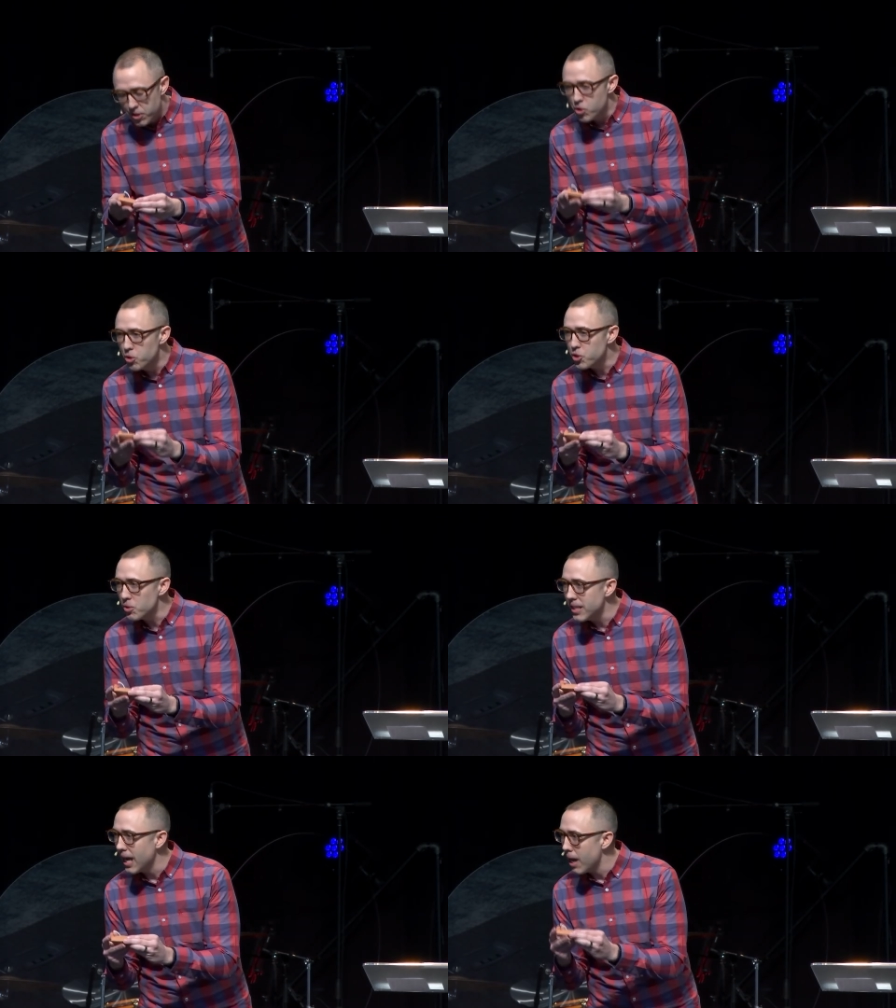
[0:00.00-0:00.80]

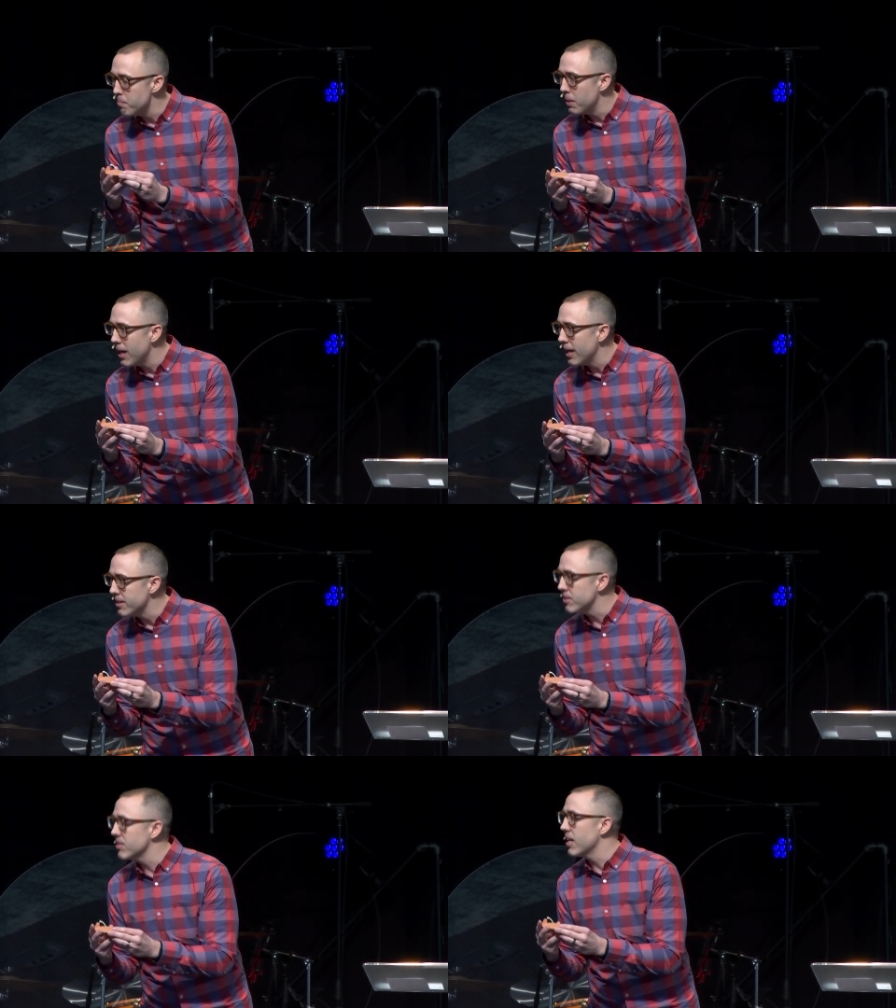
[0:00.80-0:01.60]
Usually I buy,
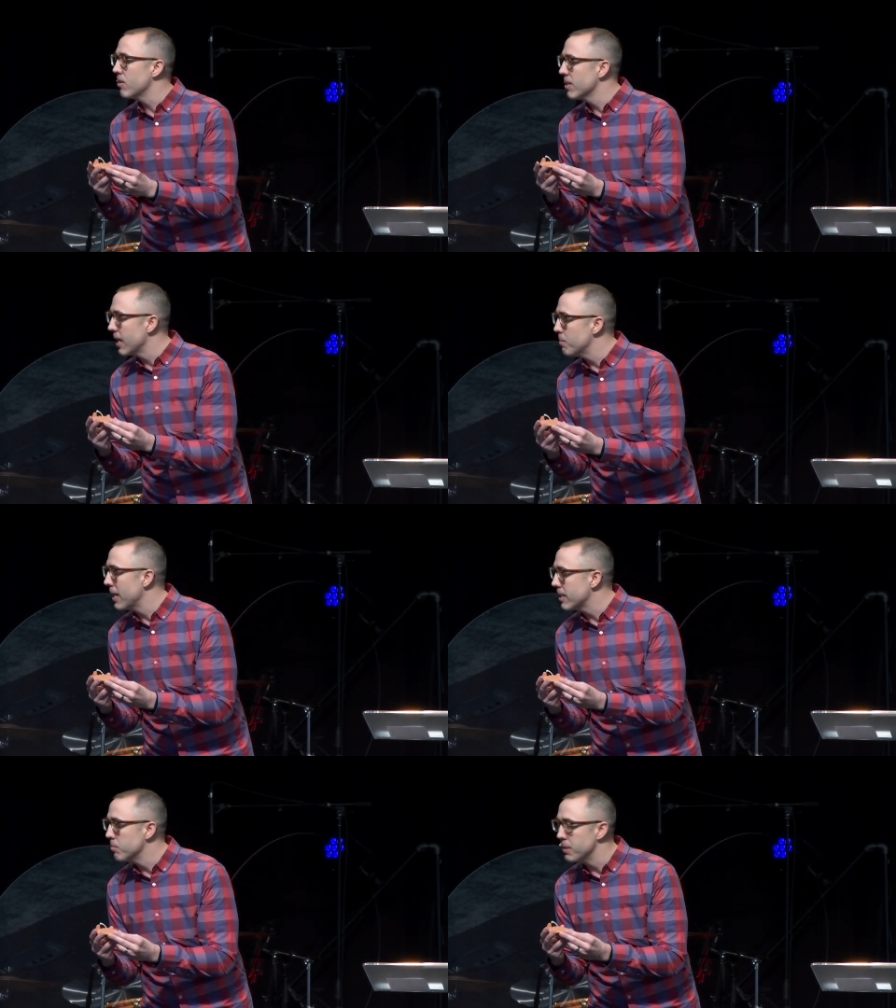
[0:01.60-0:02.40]
this is how lame
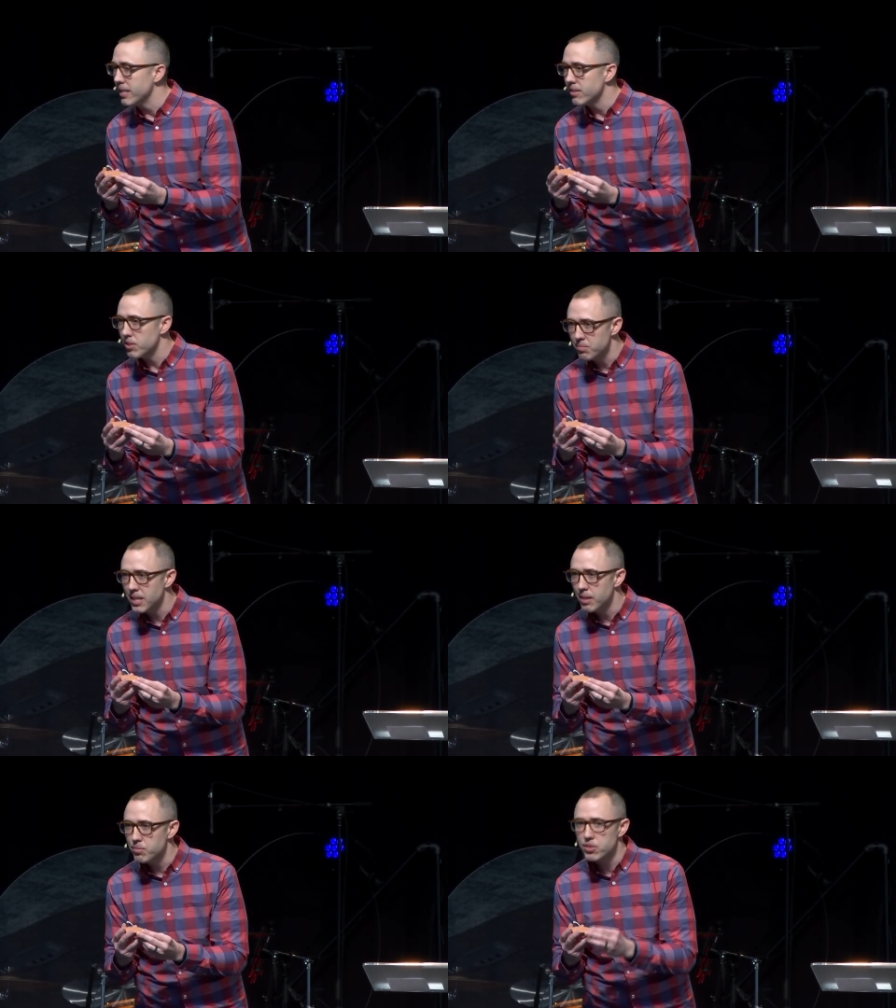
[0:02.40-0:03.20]
I can be
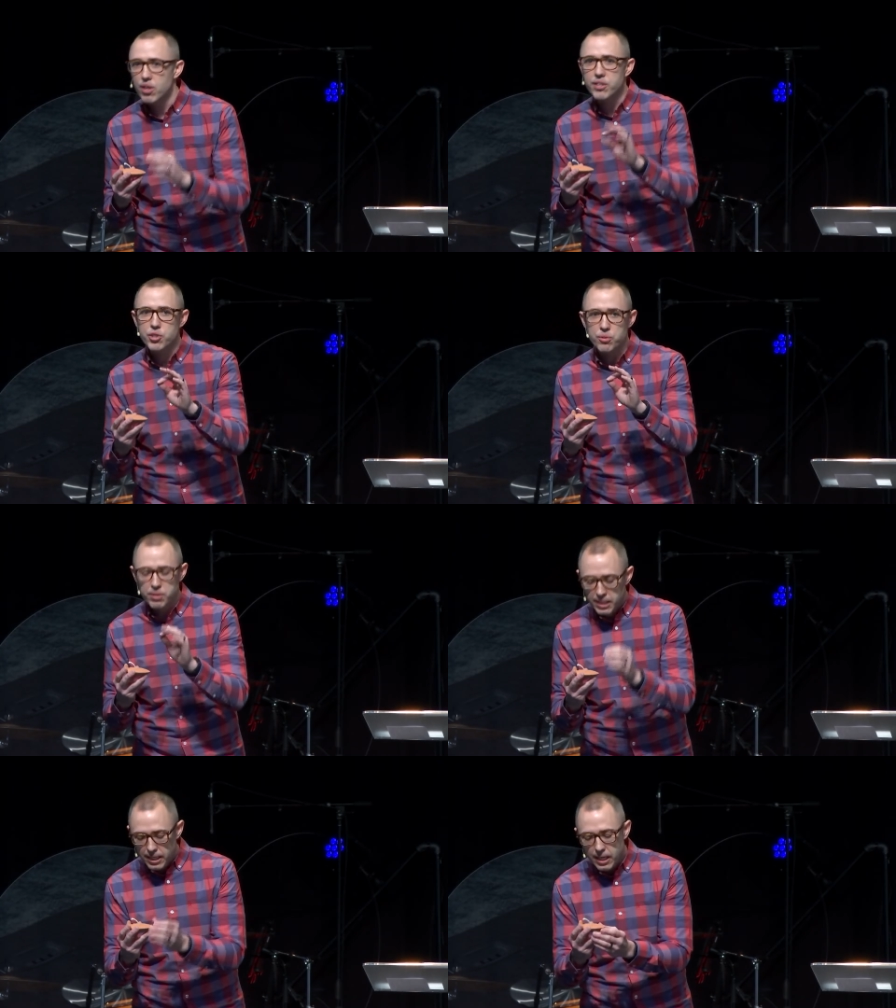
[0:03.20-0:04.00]
sometimes. Sorry,
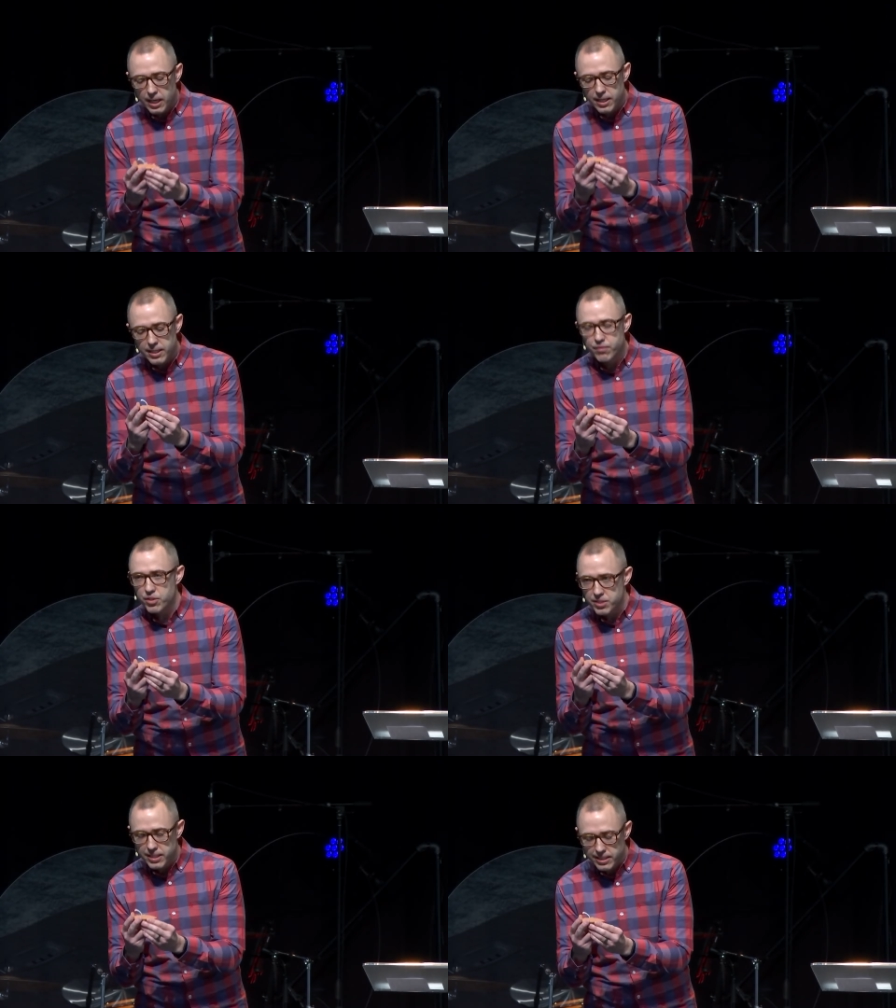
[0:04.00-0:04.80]
children, uh, if
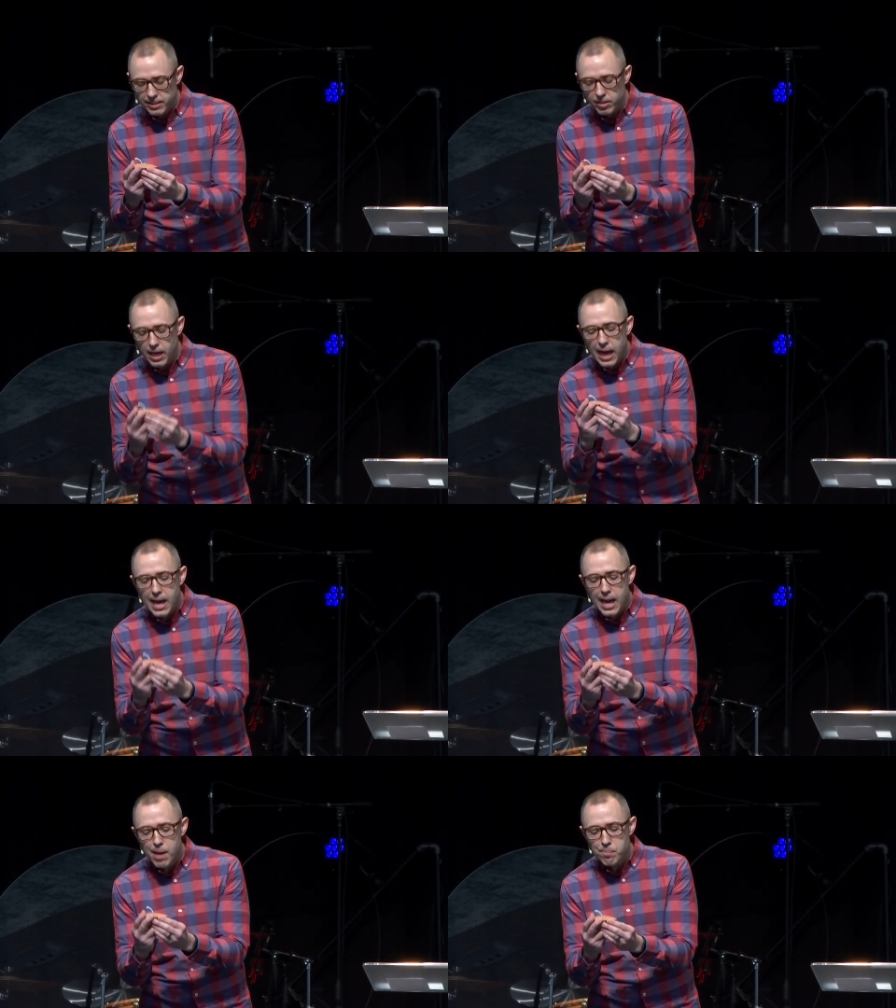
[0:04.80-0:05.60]
there's any in here.
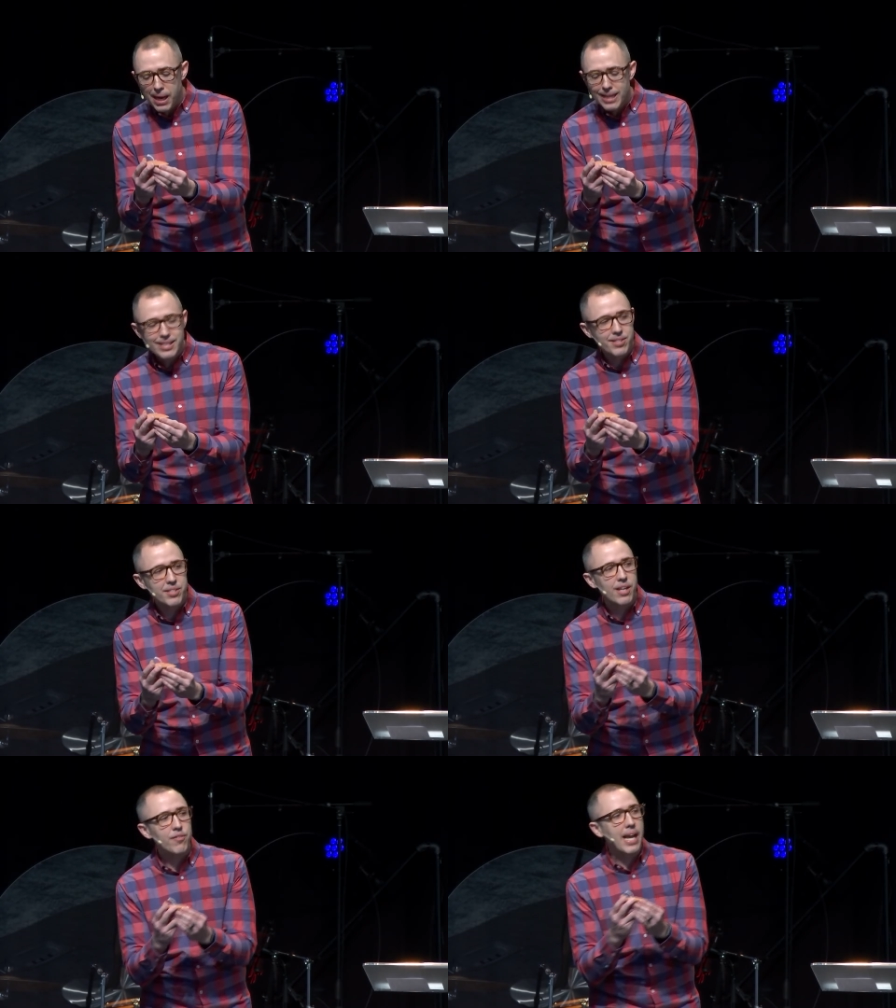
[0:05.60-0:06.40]
I, I buy this
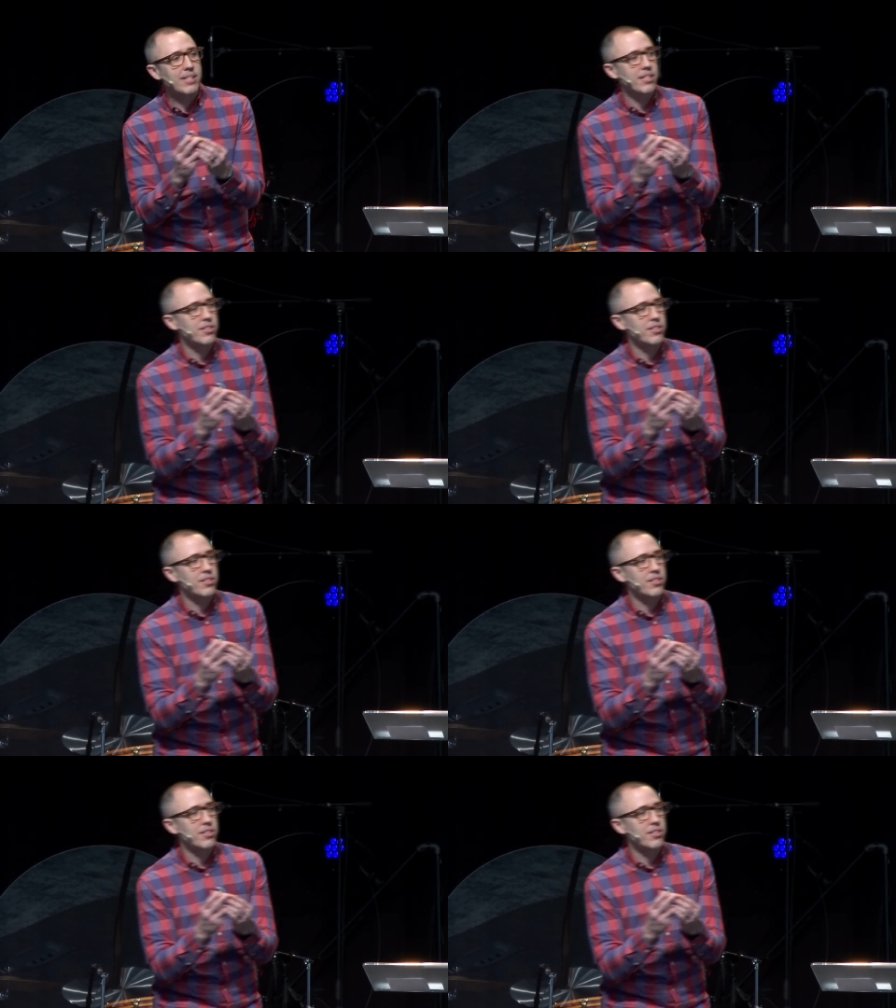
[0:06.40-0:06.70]
stuff as